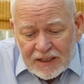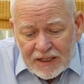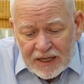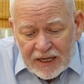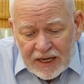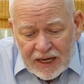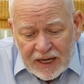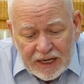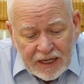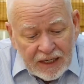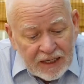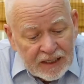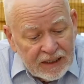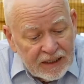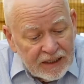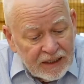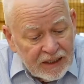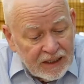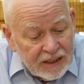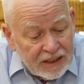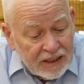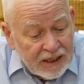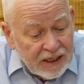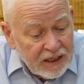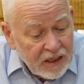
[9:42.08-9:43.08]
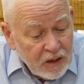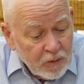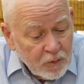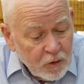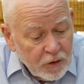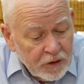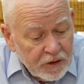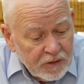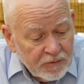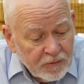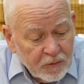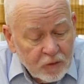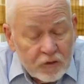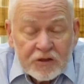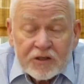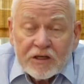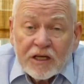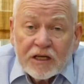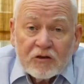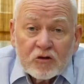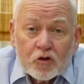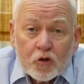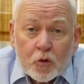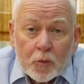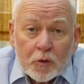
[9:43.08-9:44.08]
And again, I'm running for
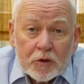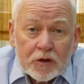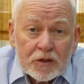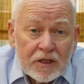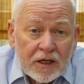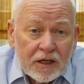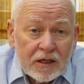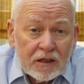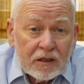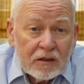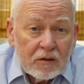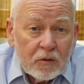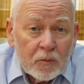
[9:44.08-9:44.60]
State Superintendent